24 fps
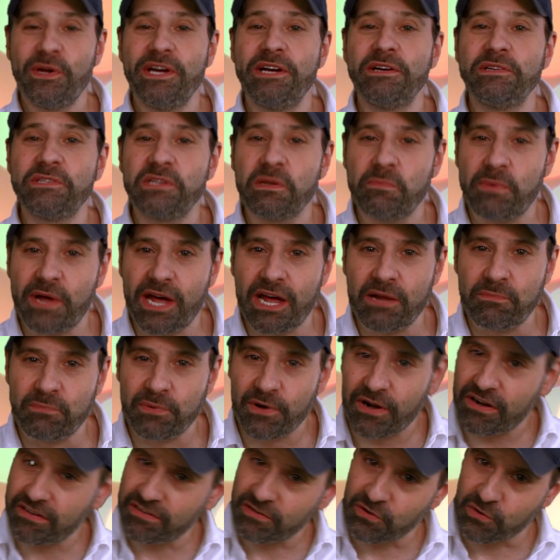here's the bad
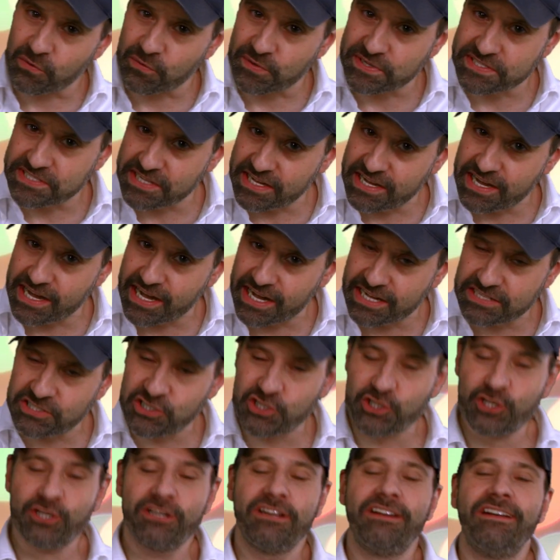part. Always a
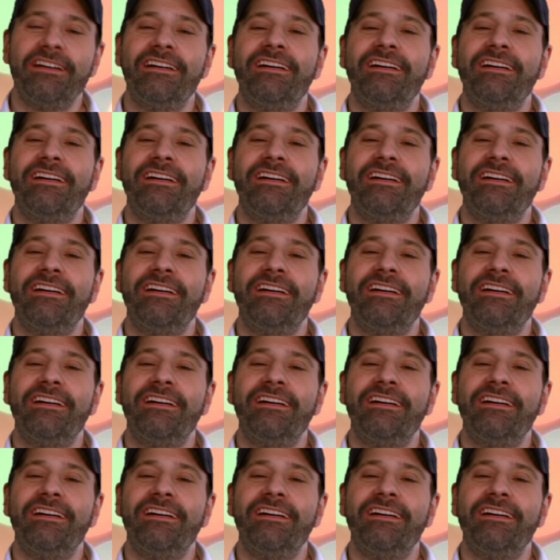catch.